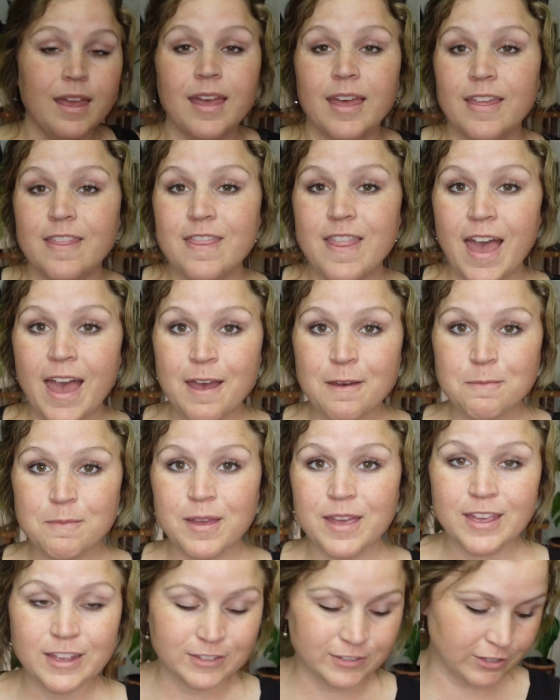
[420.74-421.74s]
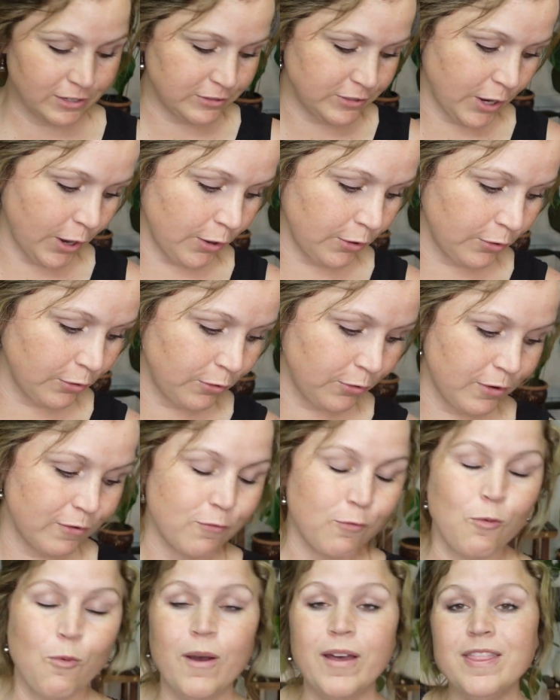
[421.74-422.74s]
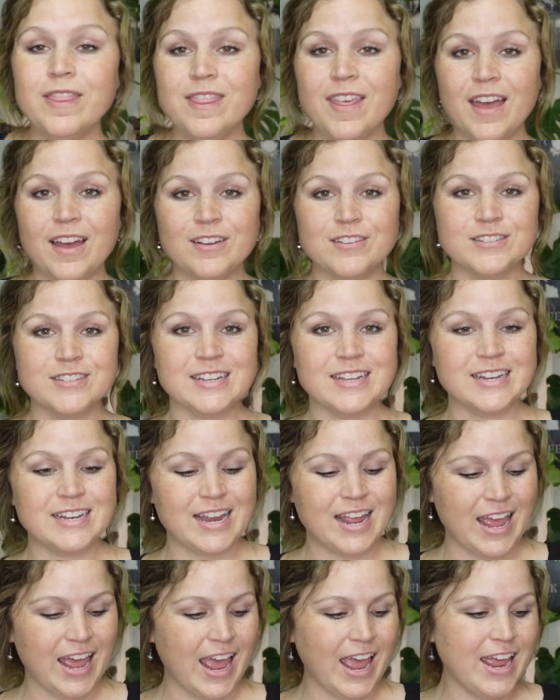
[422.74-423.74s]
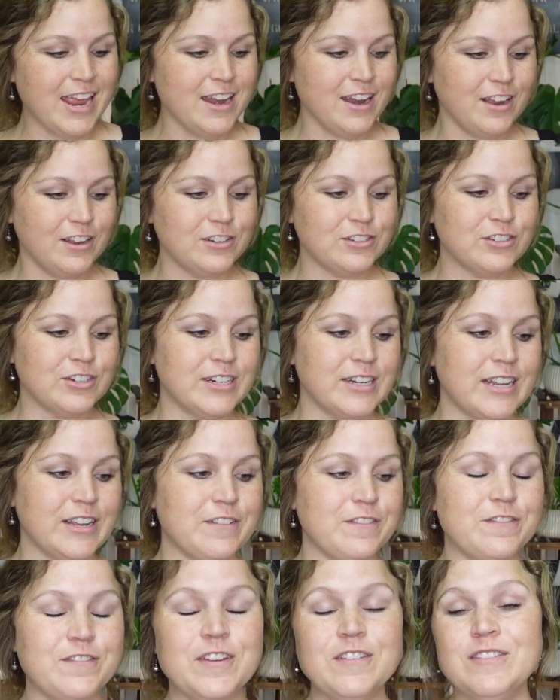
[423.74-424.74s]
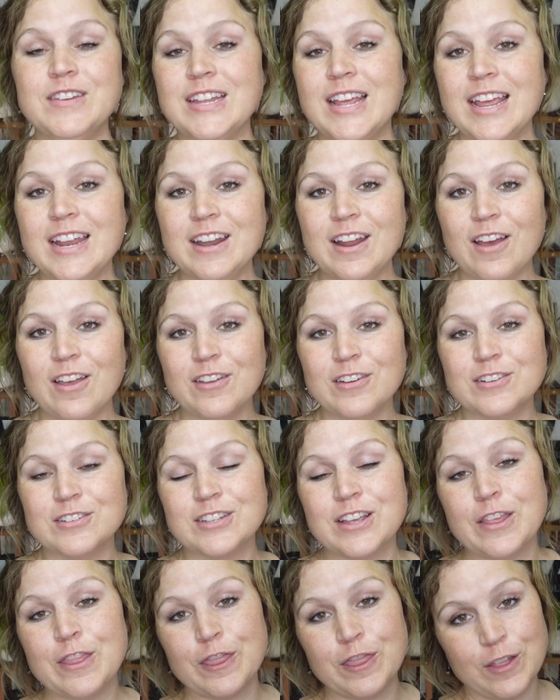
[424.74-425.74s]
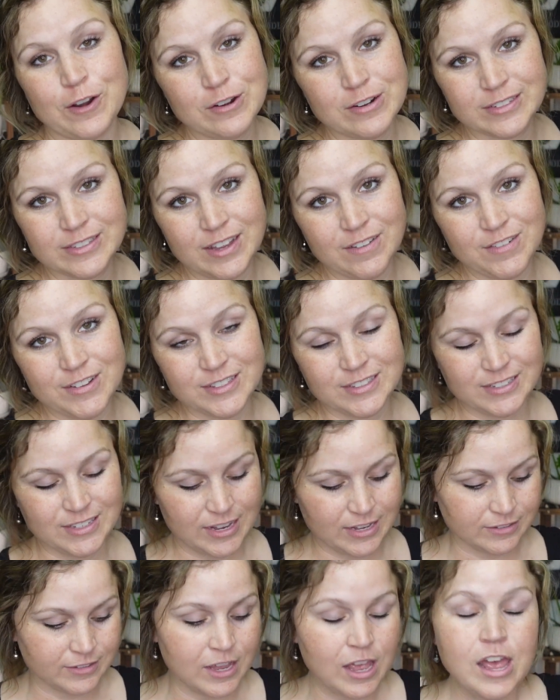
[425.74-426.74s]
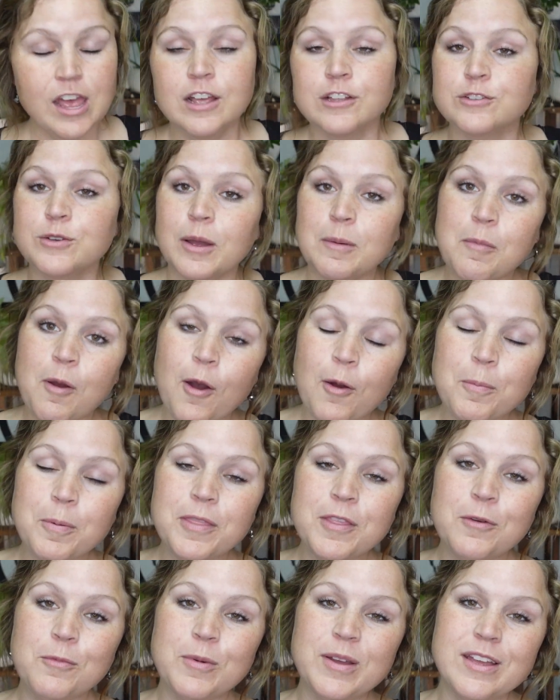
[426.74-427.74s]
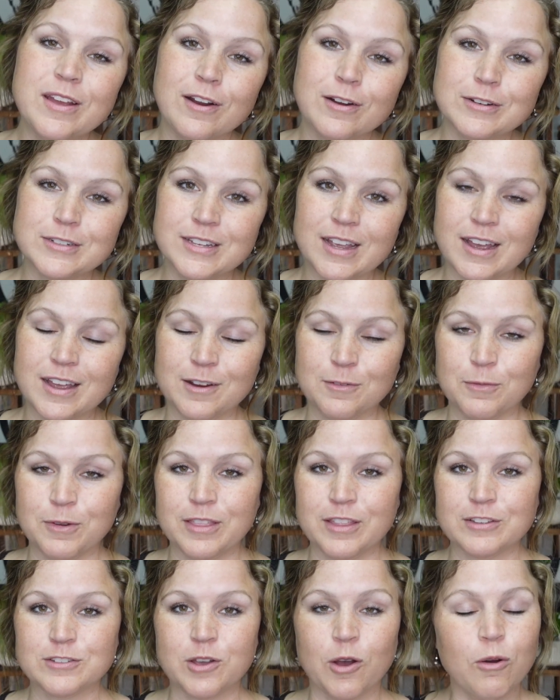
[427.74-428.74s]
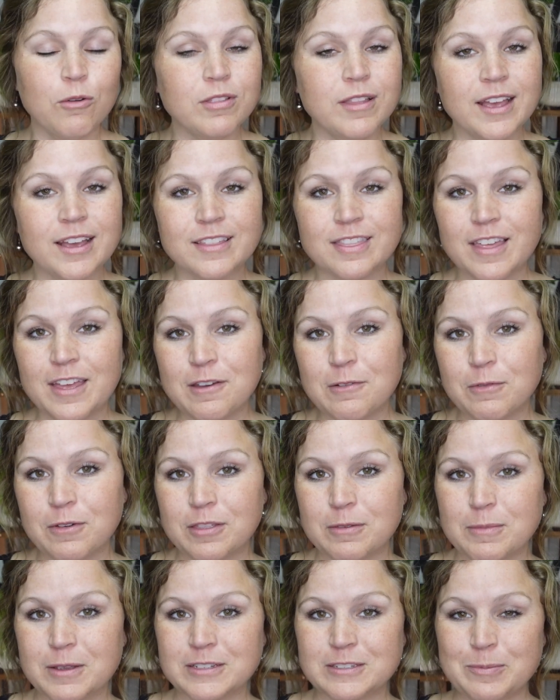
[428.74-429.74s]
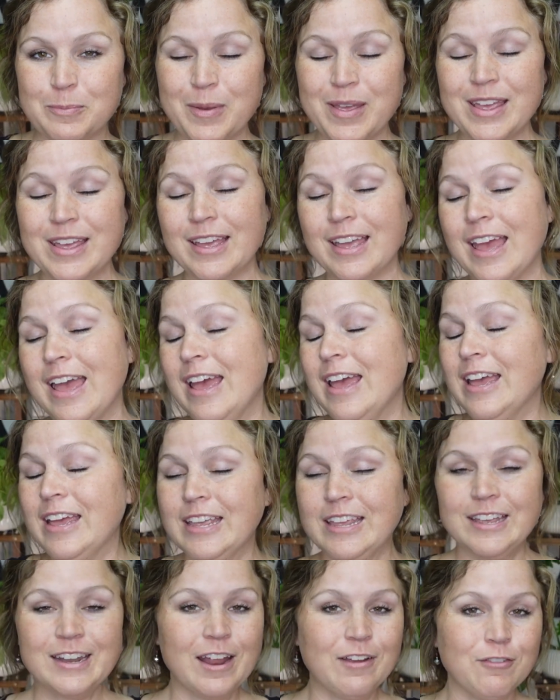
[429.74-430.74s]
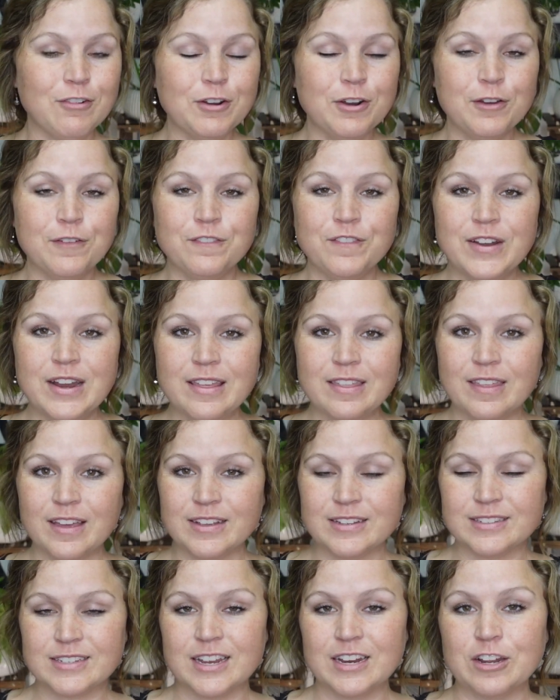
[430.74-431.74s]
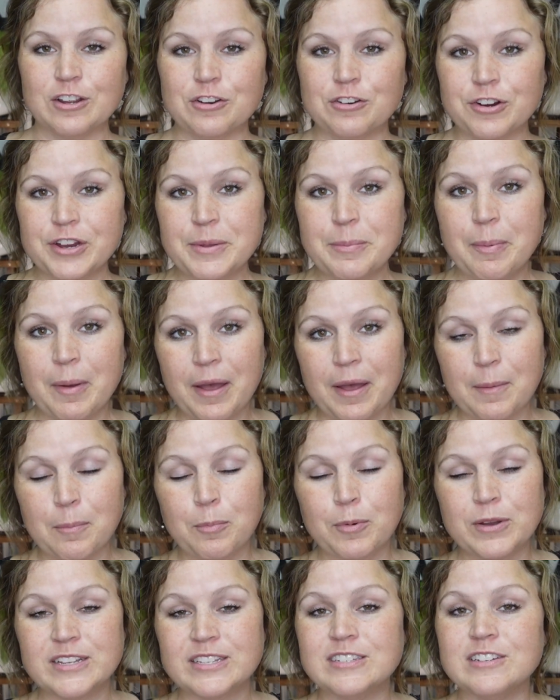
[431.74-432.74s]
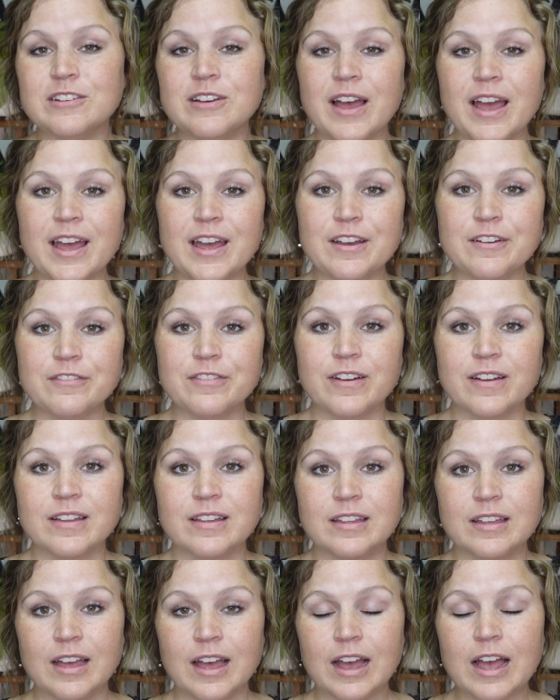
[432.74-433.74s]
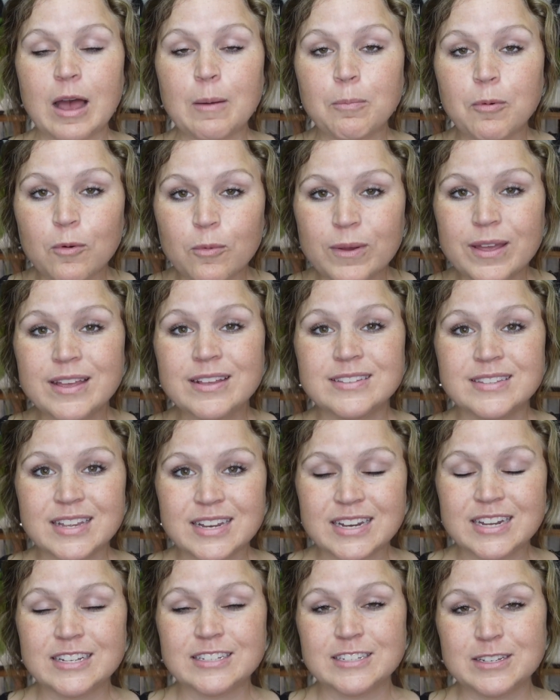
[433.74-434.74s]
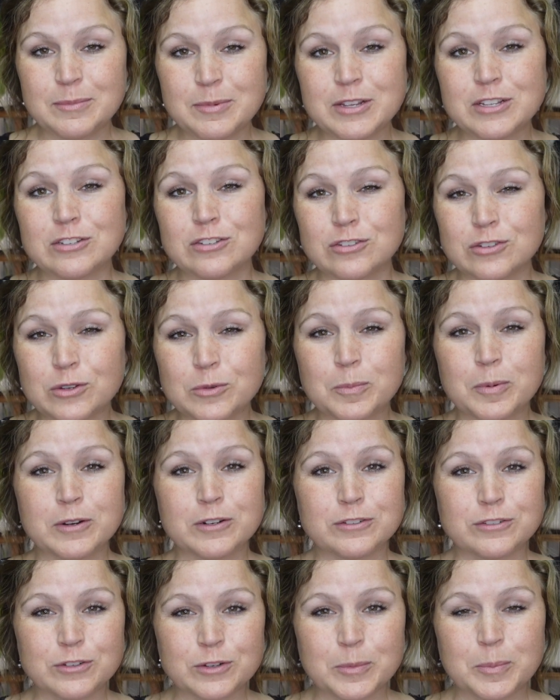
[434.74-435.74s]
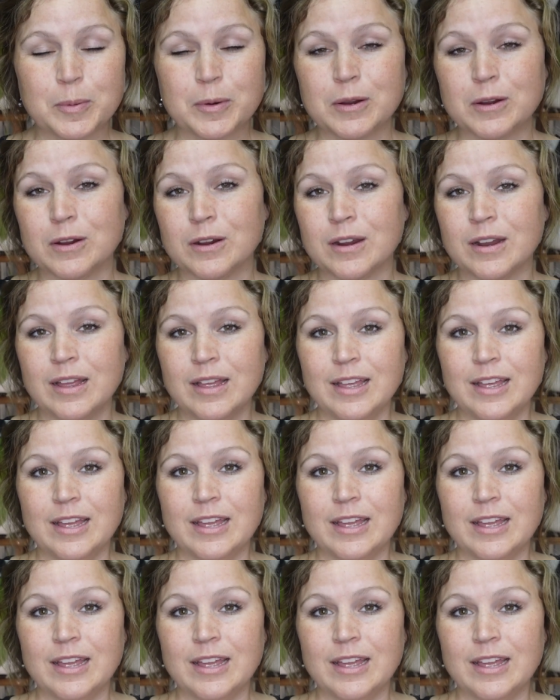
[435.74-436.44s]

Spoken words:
And that makes a total of $1,858.37. So I'm hoping that we are done with this whole leg thing with Miss Pink. You never know if anything's gonna creep up. We still have a couple weeks that needs to be super, super